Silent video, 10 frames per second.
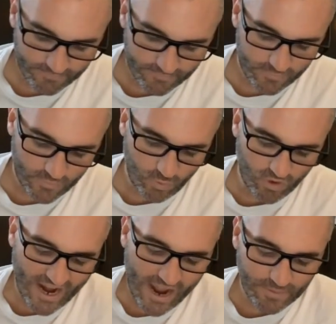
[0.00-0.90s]
What
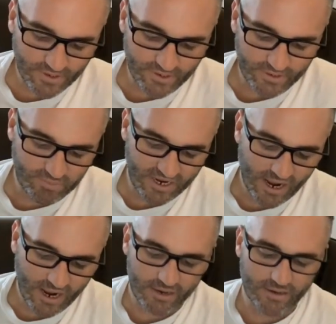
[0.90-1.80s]
happens
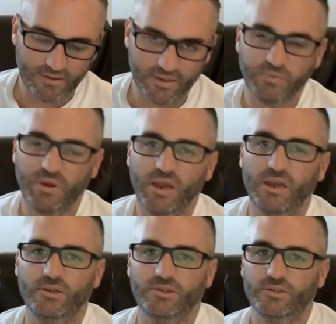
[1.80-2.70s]
behind this
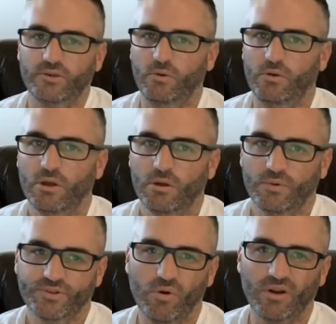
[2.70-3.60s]
page? So, what's
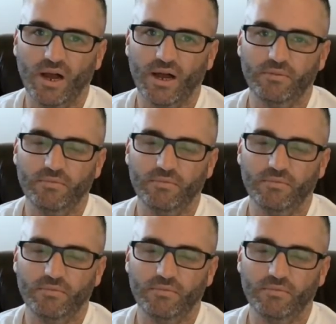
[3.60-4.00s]
going on